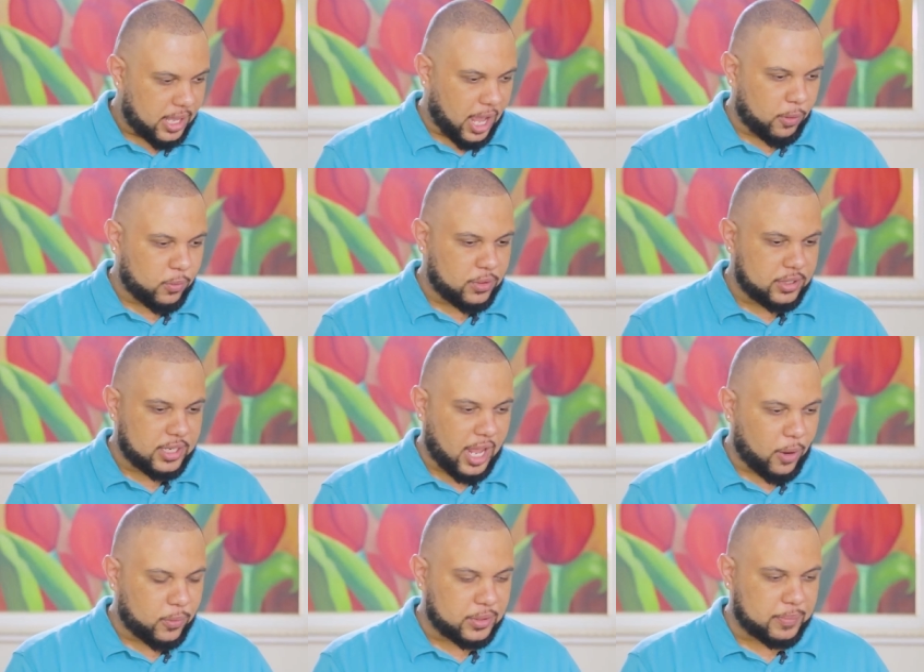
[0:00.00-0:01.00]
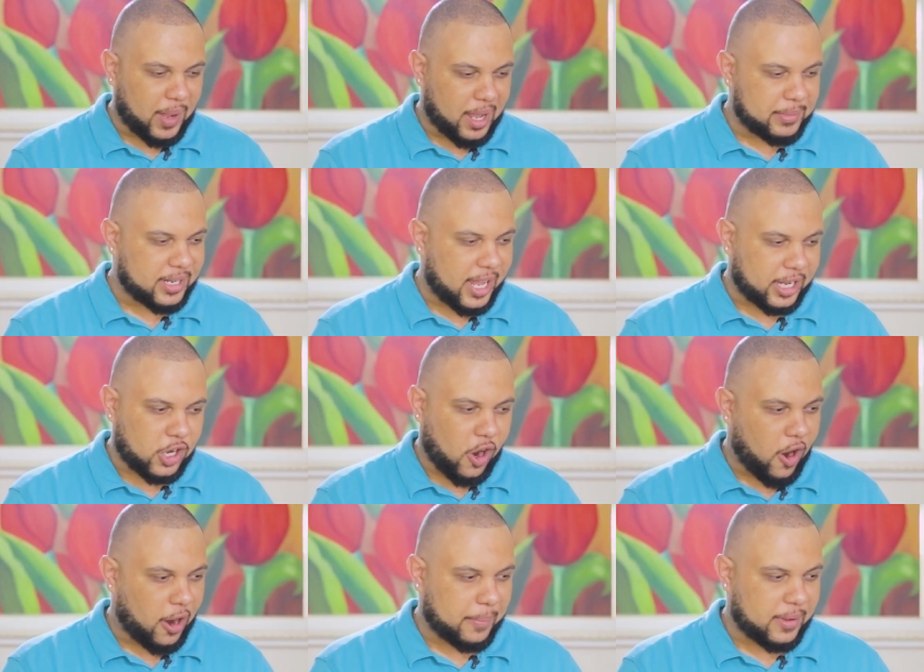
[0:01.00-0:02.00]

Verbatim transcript: I would buy me that car,